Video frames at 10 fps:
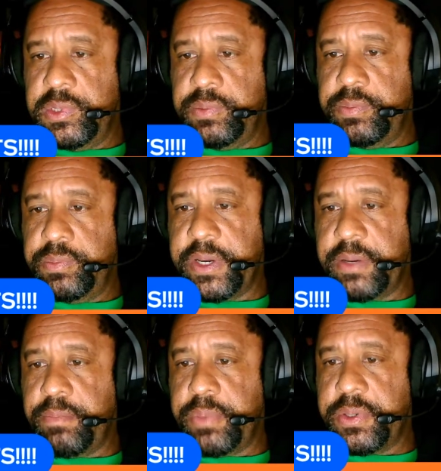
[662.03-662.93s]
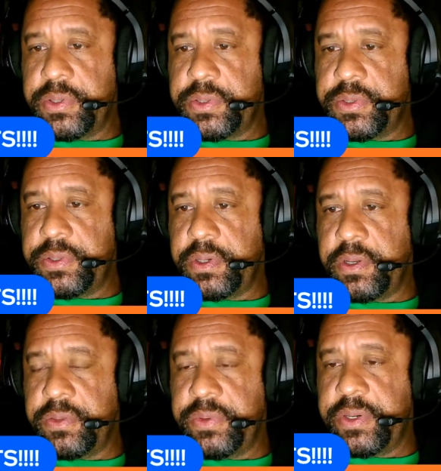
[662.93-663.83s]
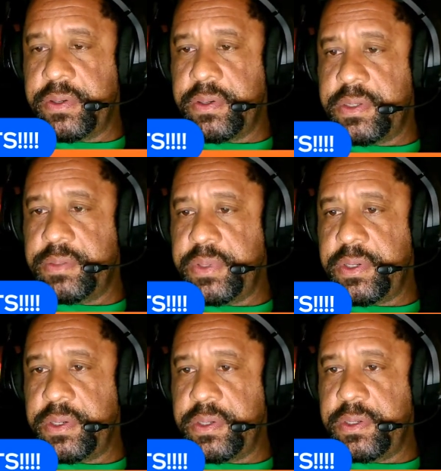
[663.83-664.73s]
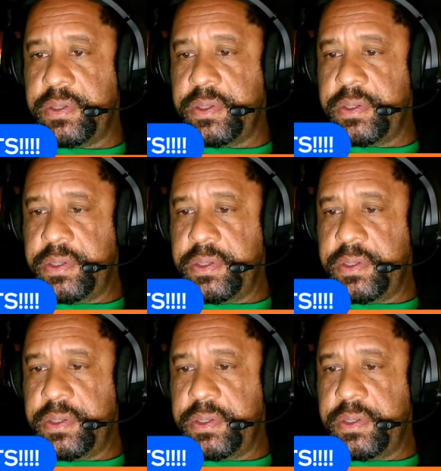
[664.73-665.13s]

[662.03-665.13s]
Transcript: Mike Bird, all the way across the pond.